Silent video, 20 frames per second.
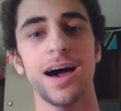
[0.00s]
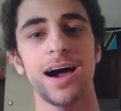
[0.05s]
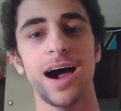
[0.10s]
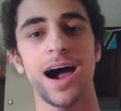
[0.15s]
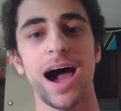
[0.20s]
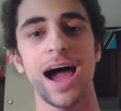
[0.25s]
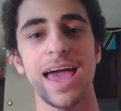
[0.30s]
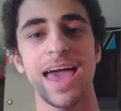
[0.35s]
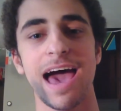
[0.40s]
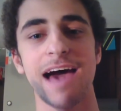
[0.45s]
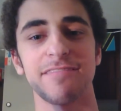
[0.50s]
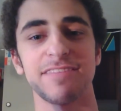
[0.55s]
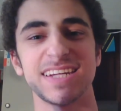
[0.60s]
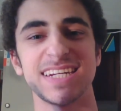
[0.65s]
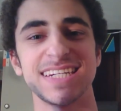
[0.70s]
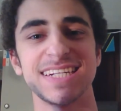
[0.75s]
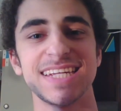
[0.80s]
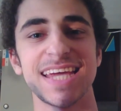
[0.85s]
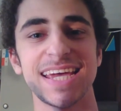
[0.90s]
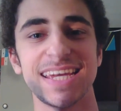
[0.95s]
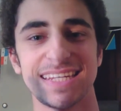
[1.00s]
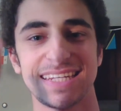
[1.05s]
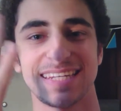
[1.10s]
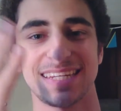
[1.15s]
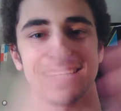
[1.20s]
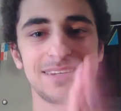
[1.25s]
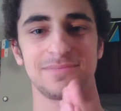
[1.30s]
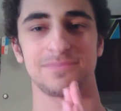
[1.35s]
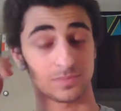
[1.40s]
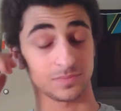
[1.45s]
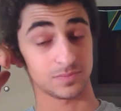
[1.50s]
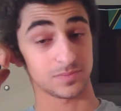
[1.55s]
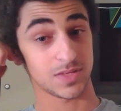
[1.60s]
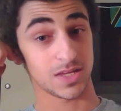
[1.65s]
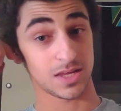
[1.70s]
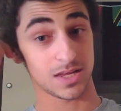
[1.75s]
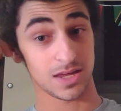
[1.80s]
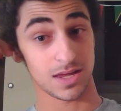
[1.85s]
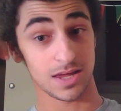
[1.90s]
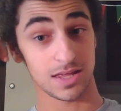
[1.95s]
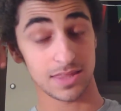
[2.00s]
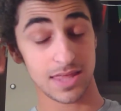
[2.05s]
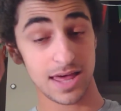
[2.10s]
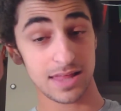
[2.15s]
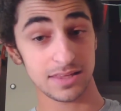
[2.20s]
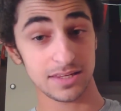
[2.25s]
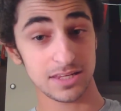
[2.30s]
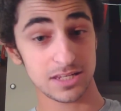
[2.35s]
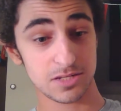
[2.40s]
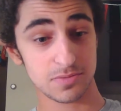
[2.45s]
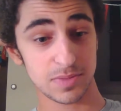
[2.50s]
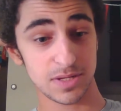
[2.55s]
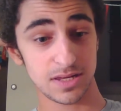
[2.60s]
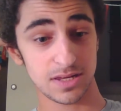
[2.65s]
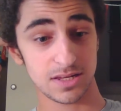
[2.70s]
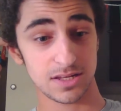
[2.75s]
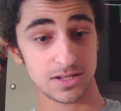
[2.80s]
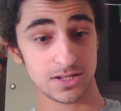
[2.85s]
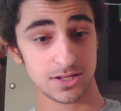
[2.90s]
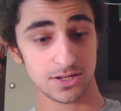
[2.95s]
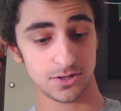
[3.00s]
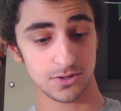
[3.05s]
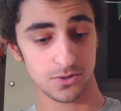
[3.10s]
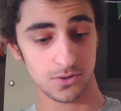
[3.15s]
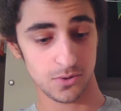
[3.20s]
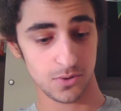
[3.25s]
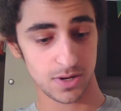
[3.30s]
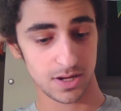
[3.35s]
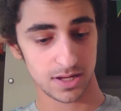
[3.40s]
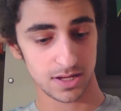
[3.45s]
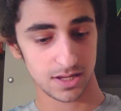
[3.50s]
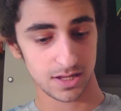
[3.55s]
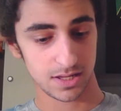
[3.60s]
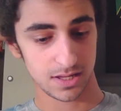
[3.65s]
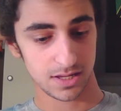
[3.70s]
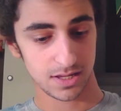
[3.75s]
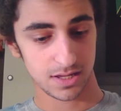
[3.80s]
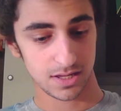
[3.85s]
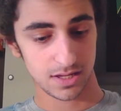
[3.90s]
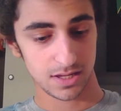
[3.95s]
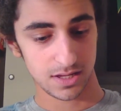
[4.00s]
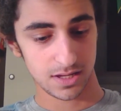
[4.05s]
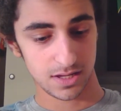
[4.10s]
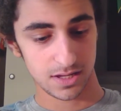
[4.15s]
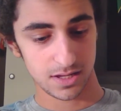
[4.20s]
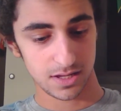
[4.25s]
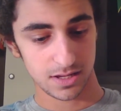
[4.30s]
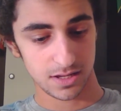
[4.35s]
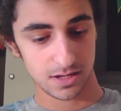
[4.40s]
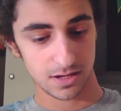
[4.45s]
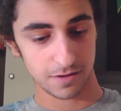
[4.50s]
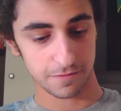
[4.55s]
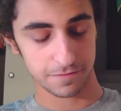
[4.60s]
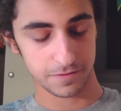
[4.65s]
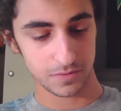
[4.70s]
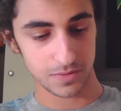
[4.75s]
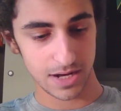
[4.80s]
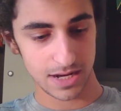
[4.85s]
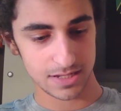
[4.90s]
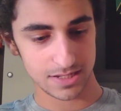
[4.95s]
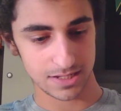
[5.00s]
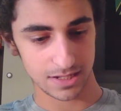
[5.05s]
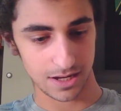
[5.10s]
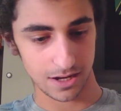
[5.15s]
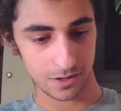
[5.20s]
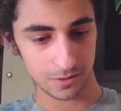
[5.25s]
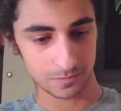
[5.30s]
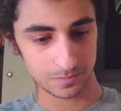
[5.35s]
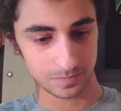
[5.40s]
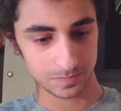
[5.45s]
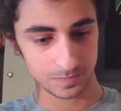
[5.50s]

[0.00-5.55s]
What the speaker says: I have a date. And that leads me to a few days ago.